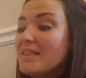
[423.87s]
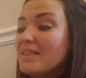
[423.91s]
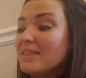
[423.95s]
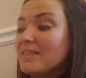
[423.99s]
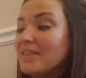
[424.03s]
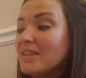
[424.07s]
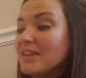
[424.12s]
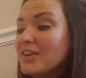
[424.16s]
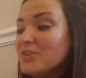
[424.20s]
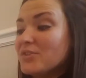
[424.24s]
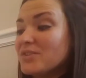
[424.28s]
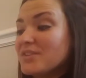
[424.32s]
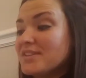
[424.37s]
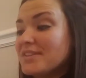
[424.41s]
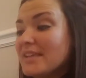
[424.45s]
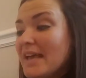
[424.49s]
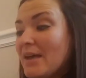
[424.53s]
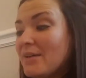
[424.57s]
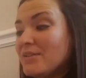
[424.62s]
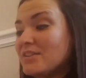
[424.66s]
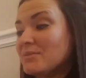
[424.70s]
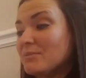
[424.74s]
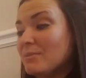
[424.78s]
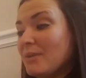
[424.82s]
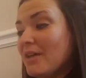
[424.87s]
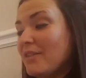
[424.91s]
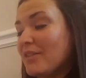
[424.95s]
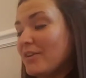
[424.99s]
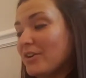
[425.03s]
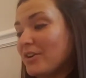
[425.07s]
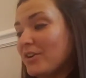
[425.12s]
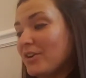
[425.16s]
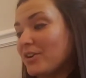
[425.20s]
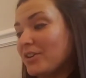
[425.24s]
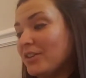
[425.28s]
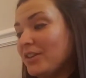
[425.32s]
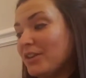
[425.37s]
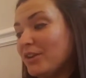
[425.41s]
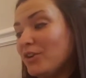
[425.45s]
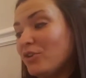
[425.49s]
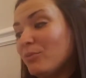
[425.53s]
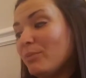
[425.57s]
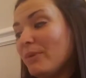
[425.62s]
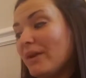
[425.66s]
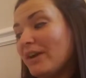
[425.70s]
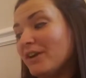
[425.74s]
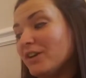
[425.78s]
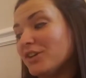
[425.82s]
Little Sal's mother heard
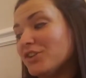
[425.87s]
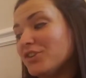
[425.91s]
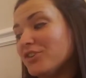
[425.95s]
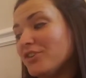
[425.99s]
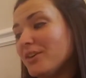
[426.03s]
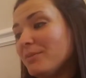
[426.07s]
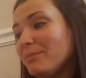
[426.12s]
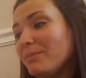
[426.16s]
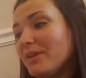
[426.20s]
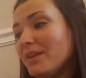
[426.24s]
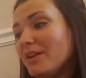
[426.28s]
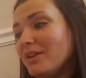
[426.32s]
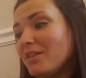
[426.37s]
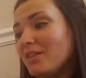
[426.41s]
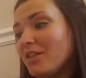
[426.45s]
Little Bear tramping